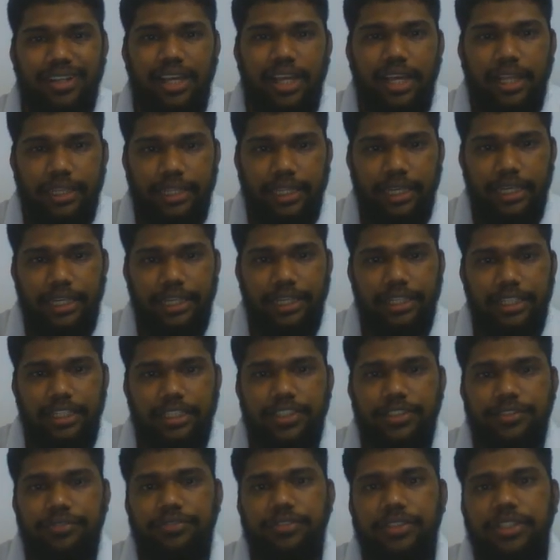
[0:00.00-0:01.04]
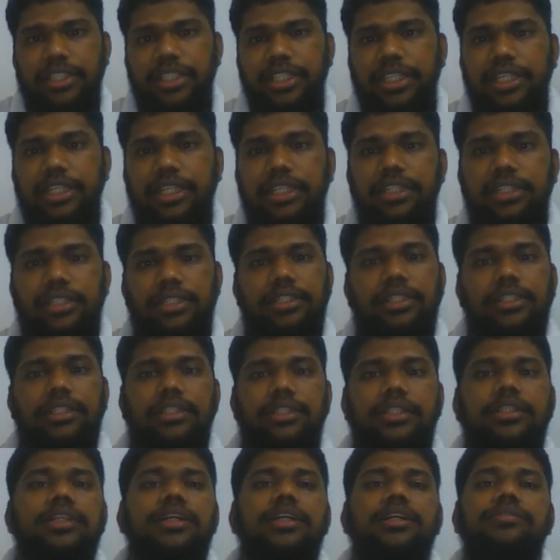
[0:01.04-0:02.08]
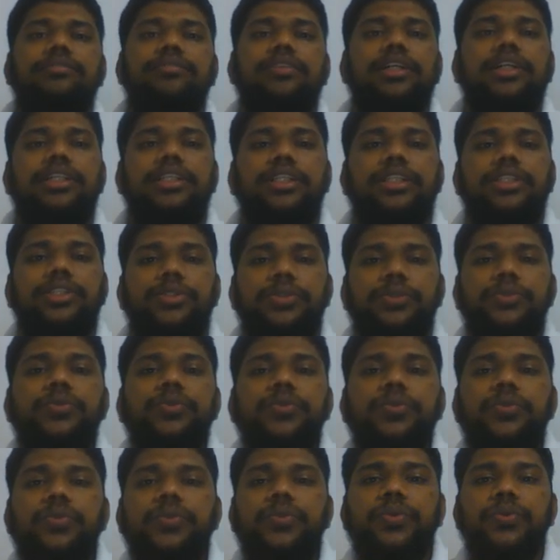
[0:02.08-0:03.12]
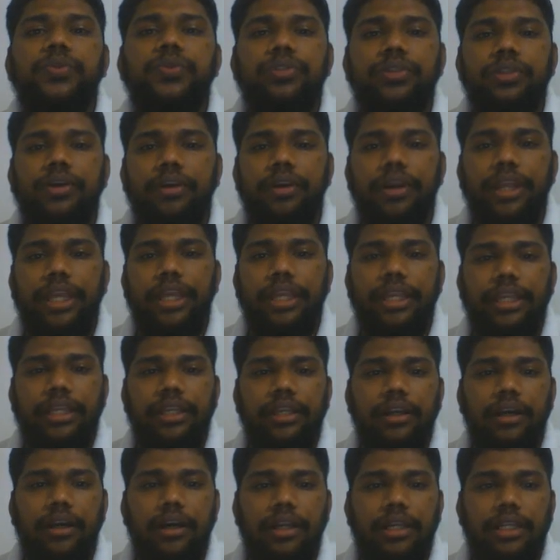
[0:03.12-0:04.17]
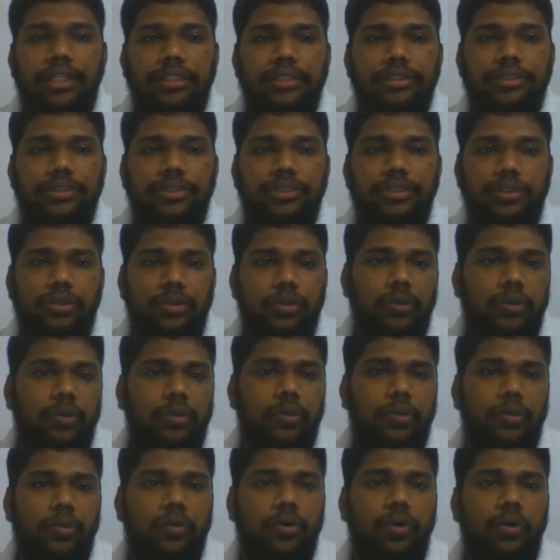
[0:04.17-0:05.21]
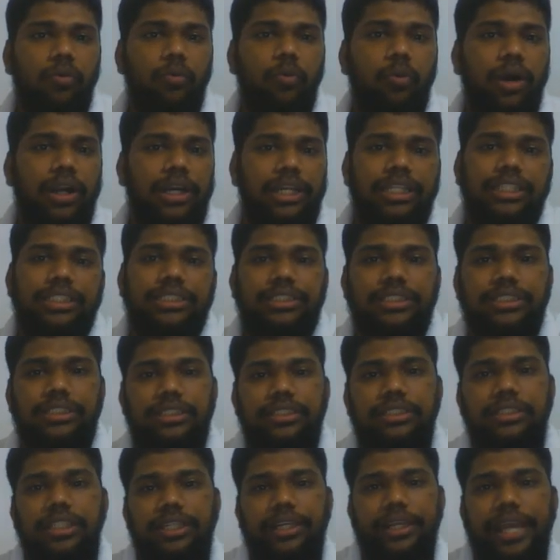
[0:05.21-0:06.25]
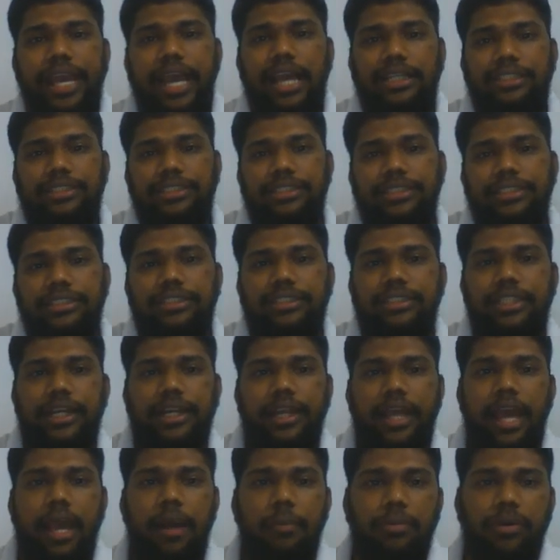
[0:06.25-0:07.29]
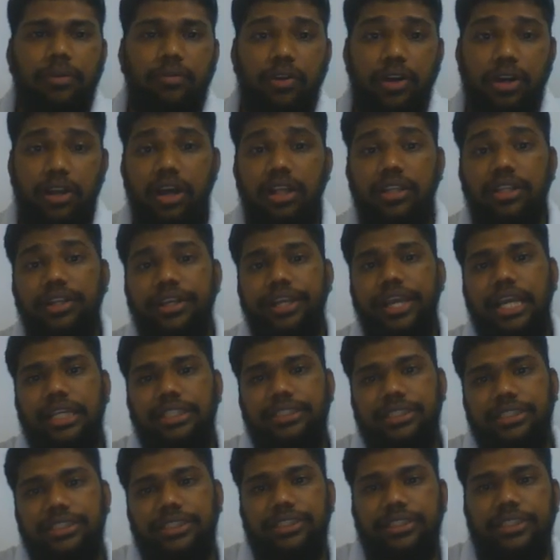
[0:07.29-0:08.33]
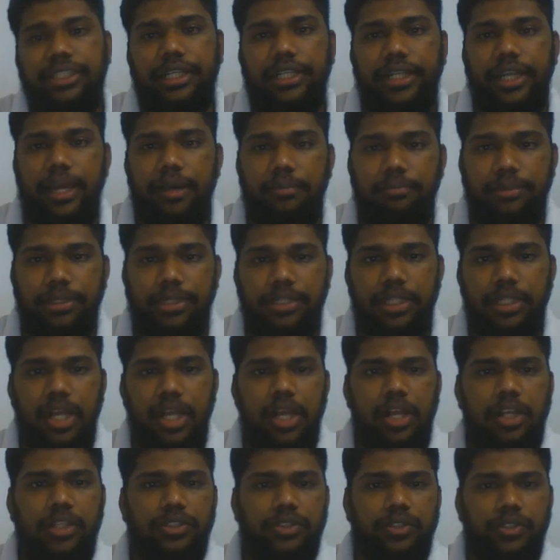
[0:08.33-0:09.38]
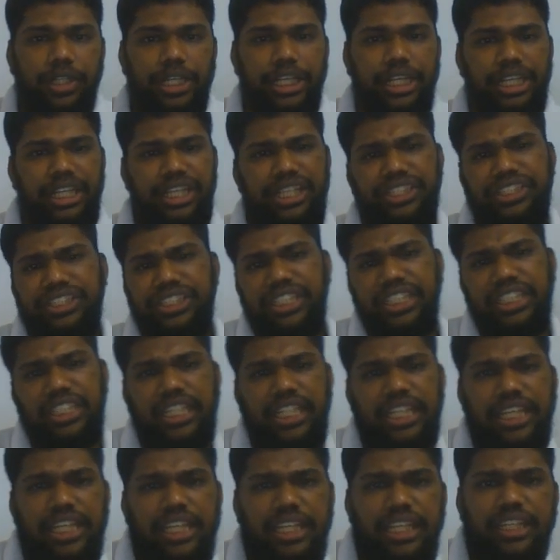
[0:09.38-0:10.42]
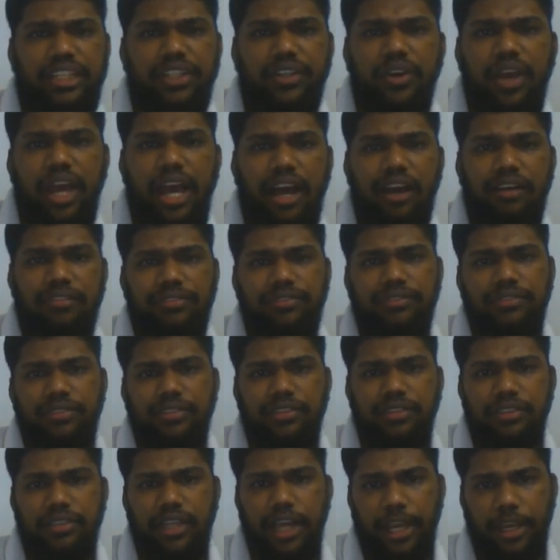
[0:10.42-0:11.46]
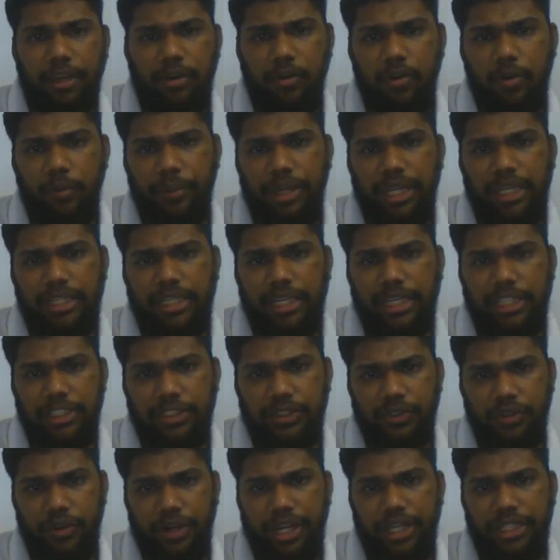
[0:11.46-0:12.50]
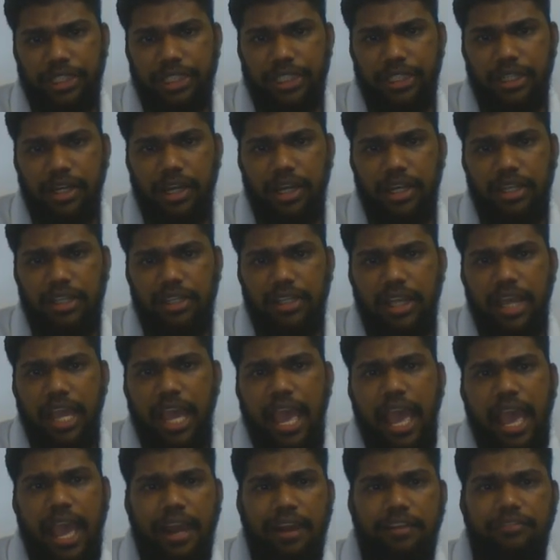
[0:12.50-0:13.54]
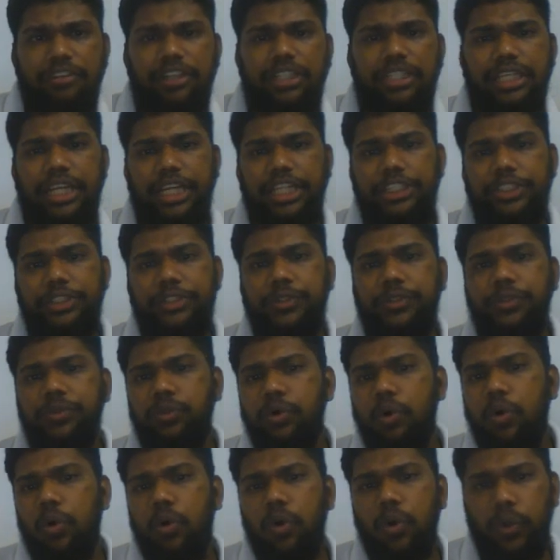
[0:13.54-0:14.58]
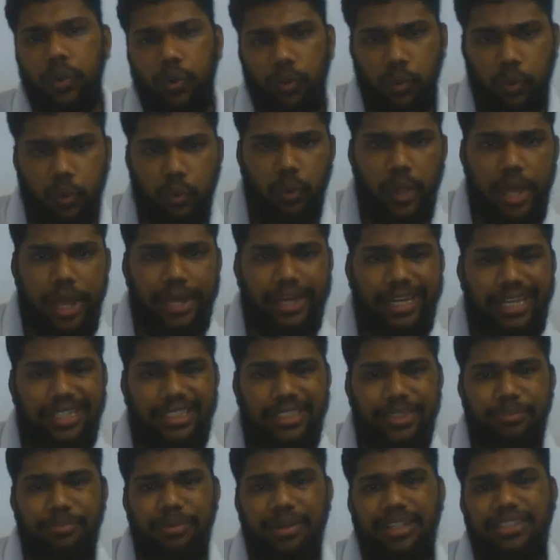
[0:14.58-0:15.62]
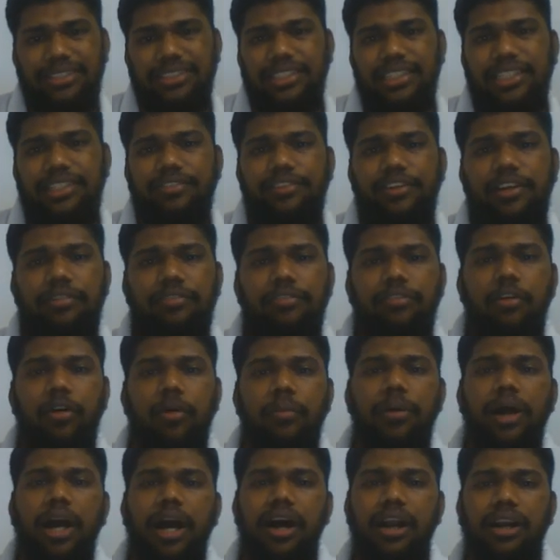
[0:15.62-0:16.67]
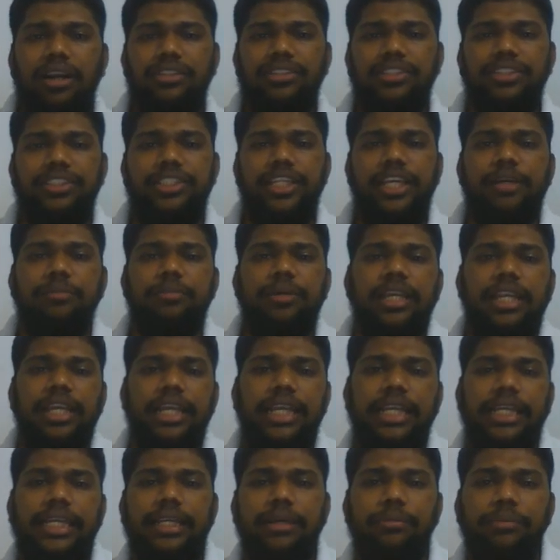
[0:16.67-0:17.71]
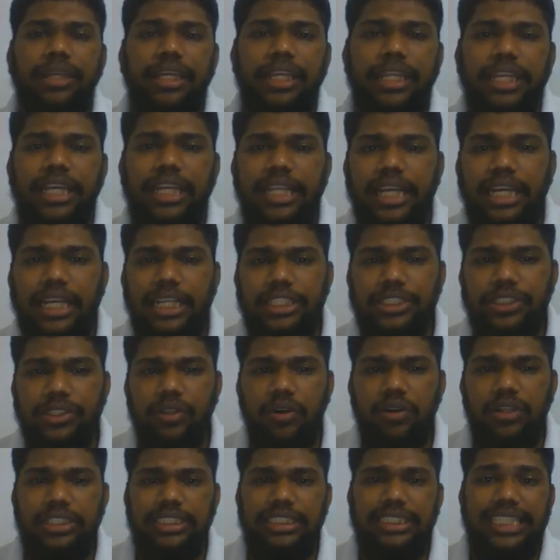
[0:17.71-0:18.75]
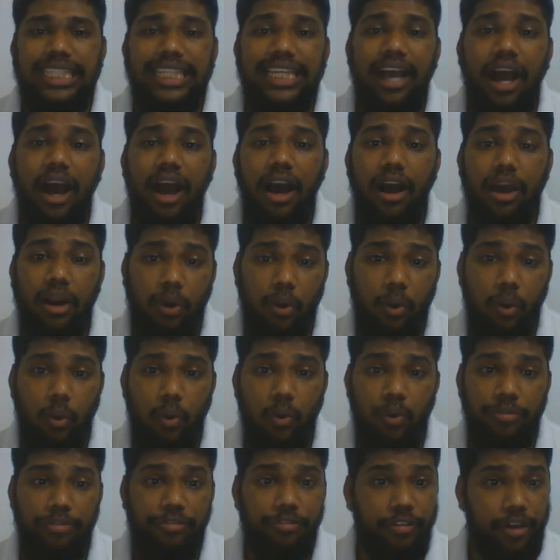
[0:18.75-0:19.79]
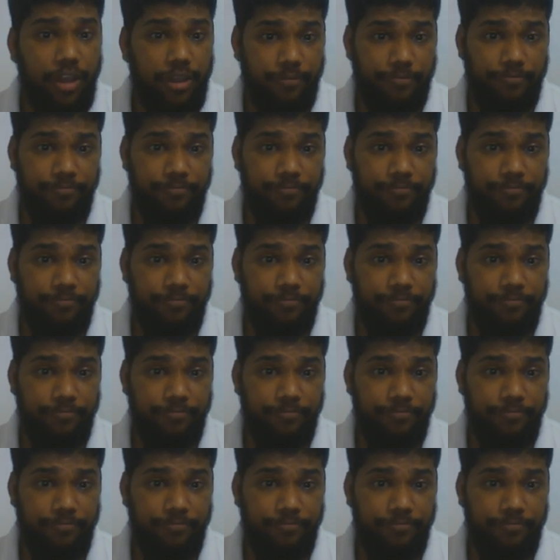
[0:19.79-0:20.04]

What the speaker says: Then it is further converted to green in color. So what is the reactions that happen? What are the reactions that happen? So initially you have dichromate, that is orange in color, and with H2O2 and H+, it will form an unstable intermediate that is called CrO5.